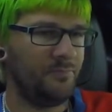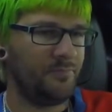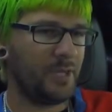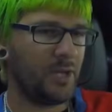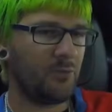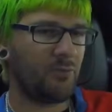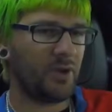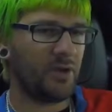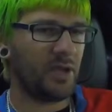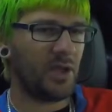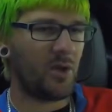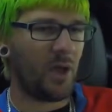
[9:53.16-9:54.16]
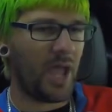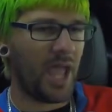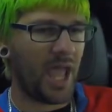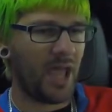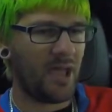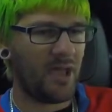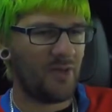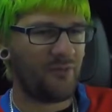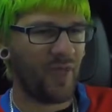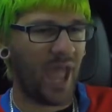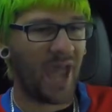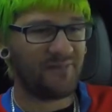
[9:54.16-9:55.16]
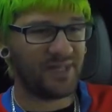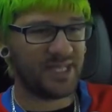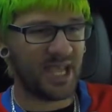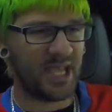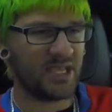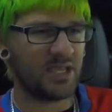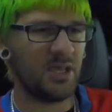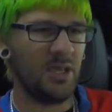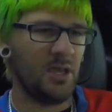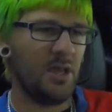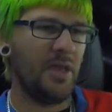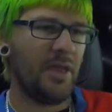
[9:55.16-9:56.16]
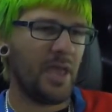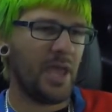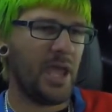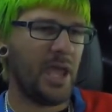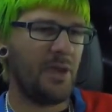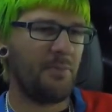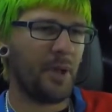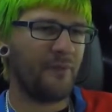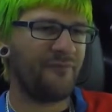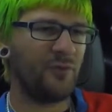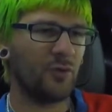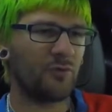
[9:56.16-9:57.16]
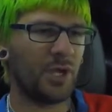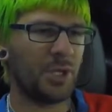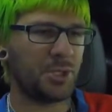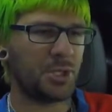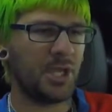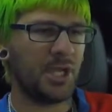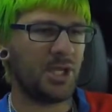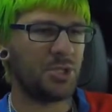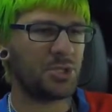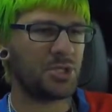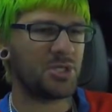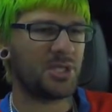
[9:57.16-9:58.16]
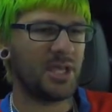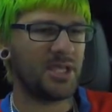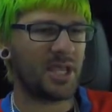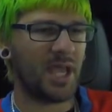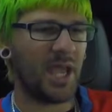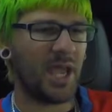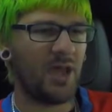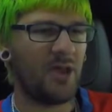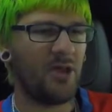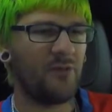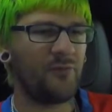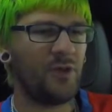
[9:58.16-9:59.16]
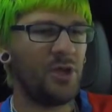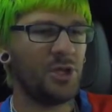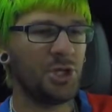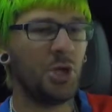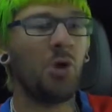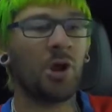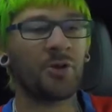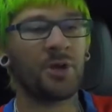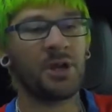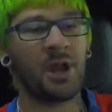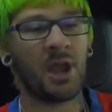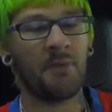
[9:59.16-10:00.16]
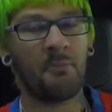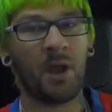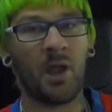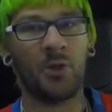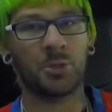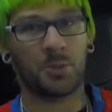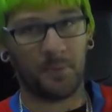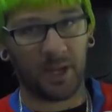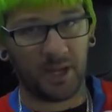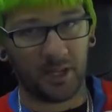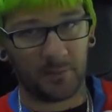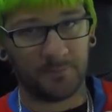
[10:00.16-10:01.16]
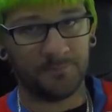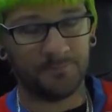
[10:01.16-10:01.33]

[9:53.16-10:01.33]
Right now I have half a tank, and my fuel range gauge says I have 209 miles remaining.